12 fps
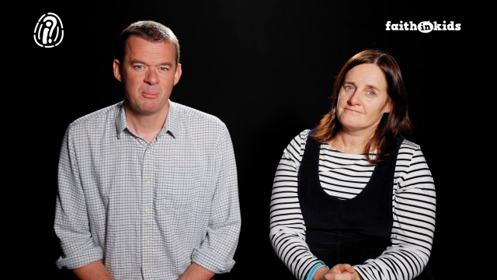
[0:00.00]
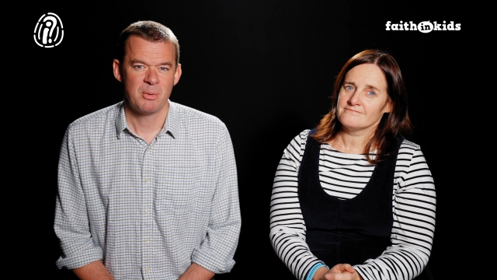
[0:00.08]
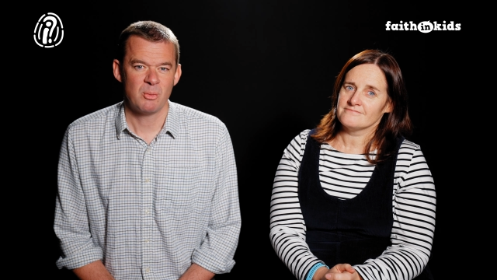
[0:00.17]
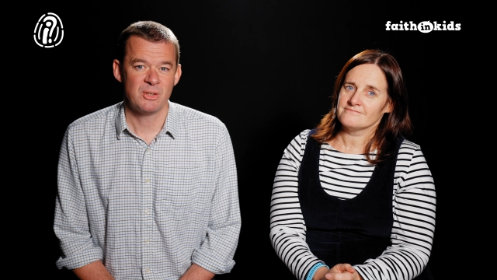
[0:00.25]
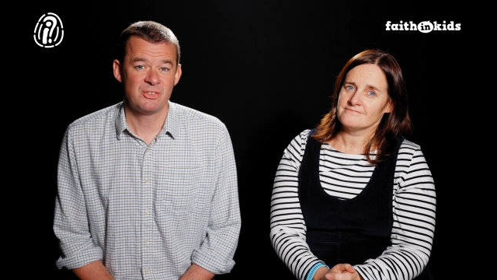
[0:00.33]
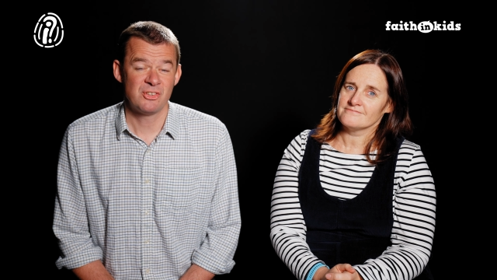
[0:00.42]

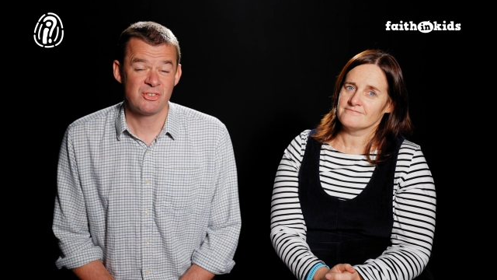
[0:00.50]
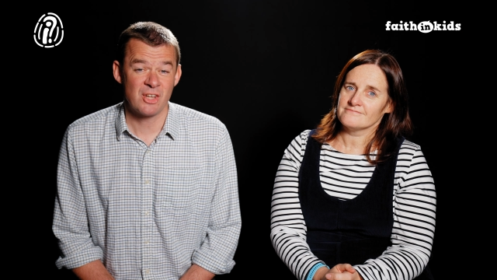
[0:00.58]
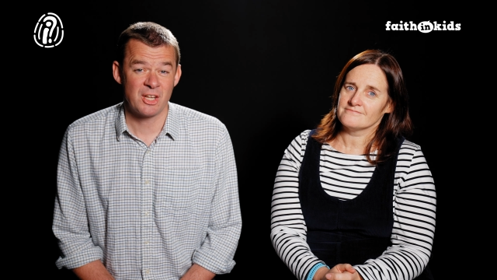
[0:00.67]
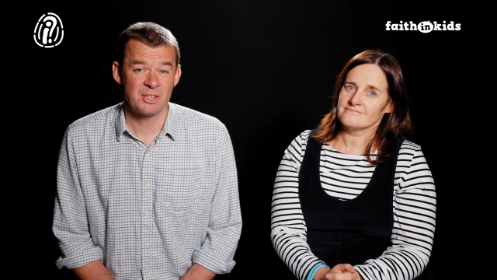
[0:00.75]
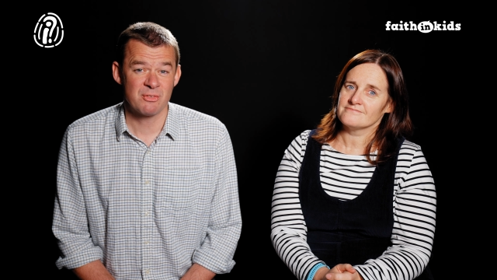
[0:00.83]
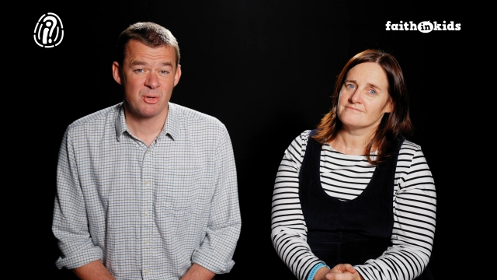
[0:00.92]
Speaker 1: But when she's
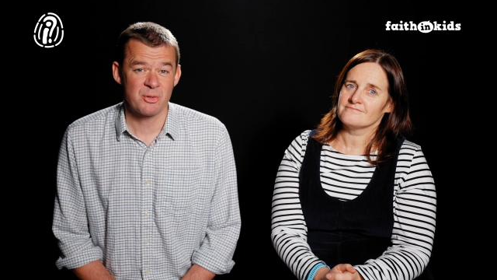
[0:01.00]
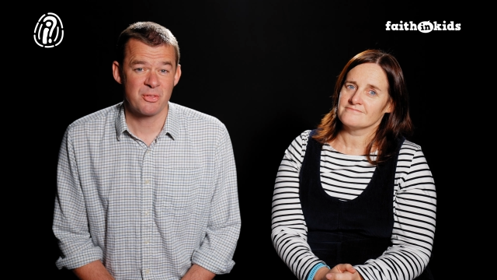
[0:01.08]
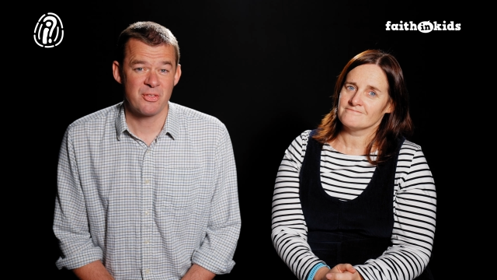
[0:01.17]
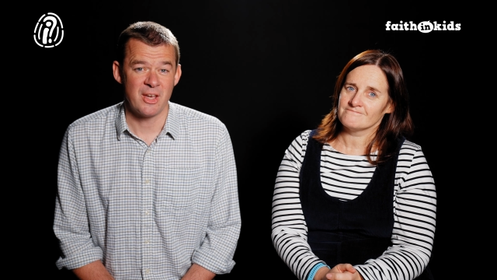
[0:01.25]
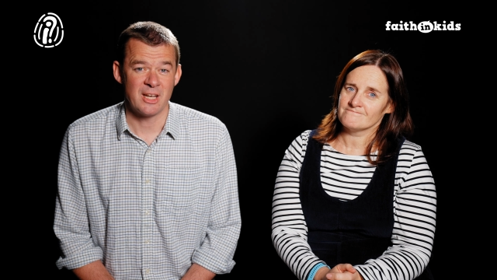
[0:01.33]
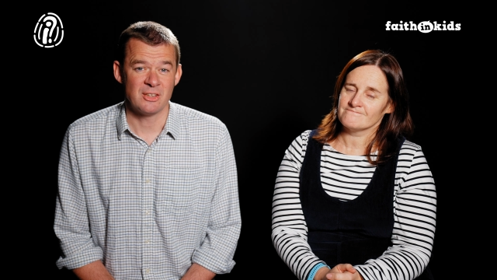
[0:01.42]
done the wrong
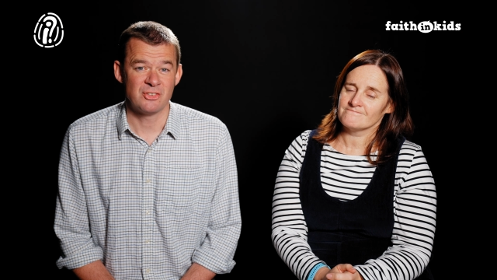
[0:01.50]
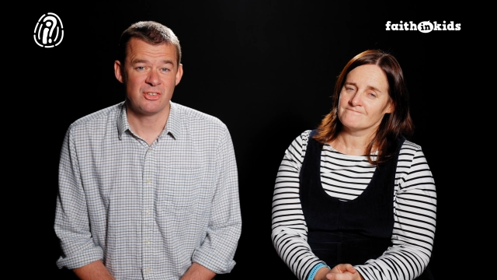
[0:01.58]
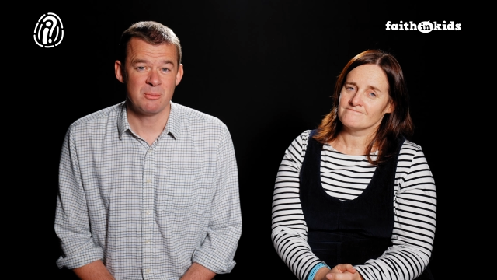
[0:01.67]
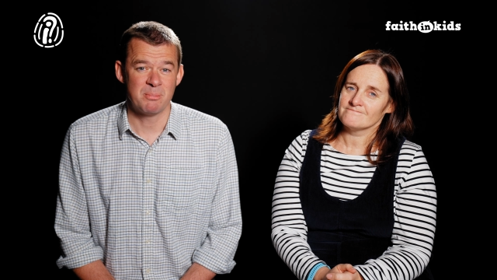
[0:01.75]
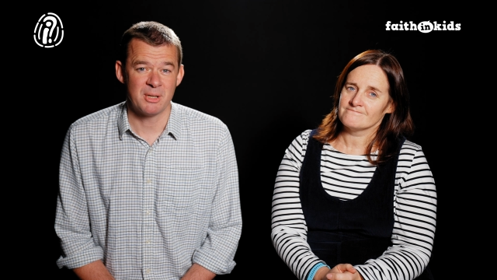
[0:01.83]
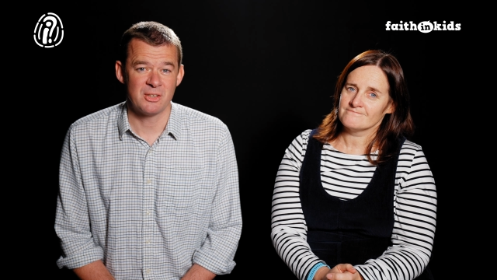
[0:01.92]
thing,
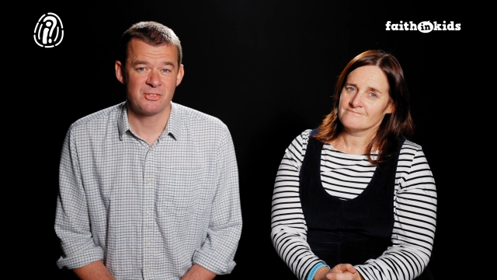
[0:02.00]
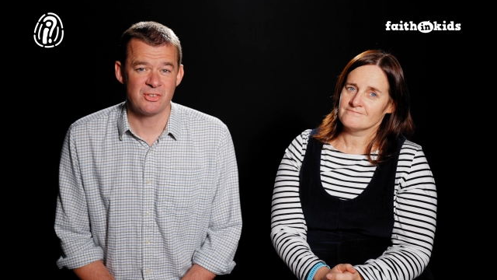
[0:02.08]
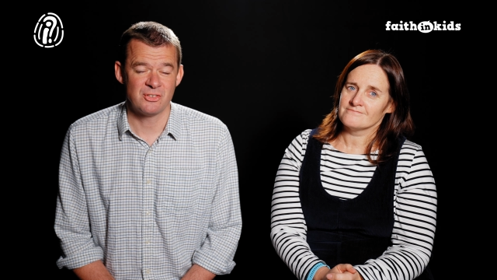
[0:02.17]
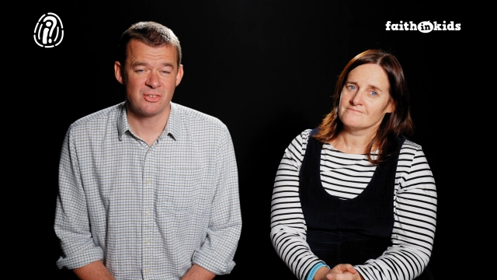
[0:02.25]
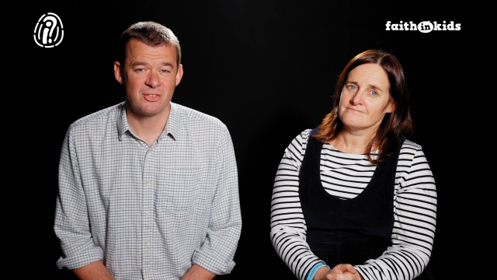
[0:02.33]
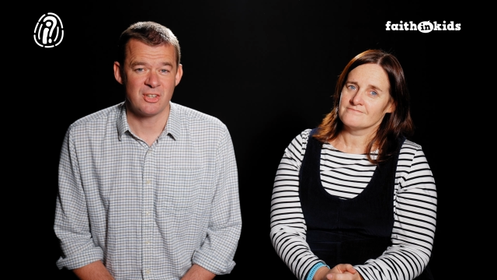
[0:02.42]
she bursts
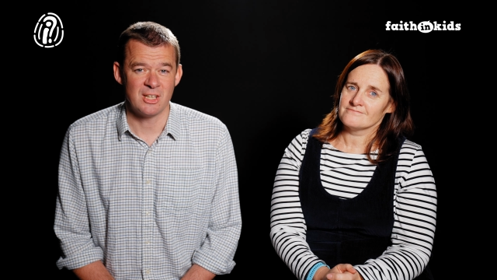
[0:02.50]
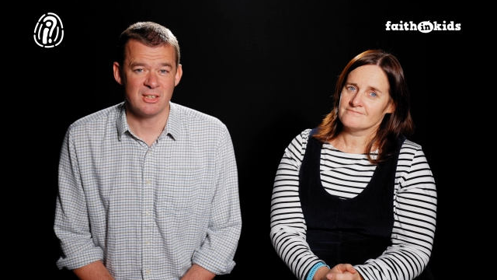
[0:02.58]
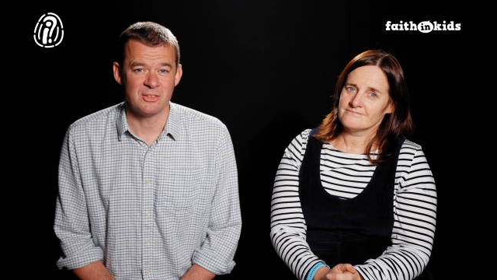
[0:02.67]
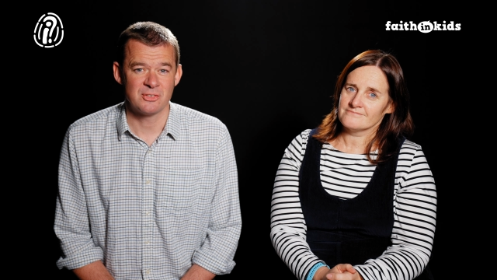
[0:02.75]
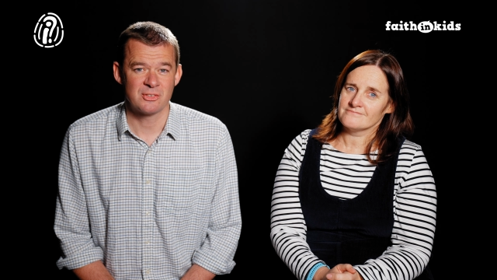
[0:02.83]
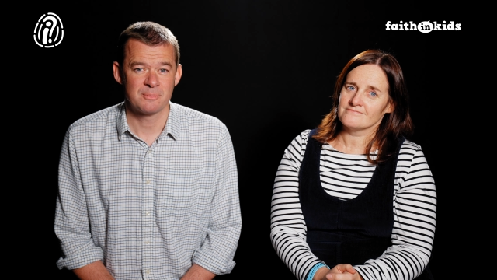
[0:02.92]
into
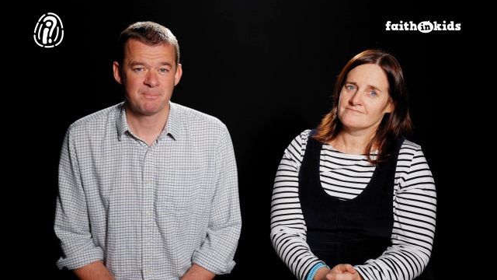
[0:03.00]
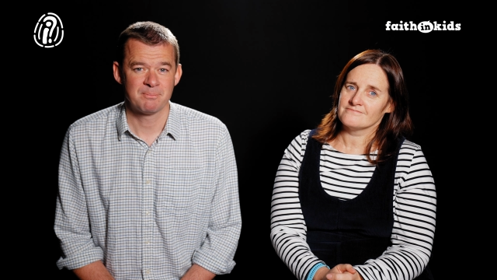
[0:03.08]
tears.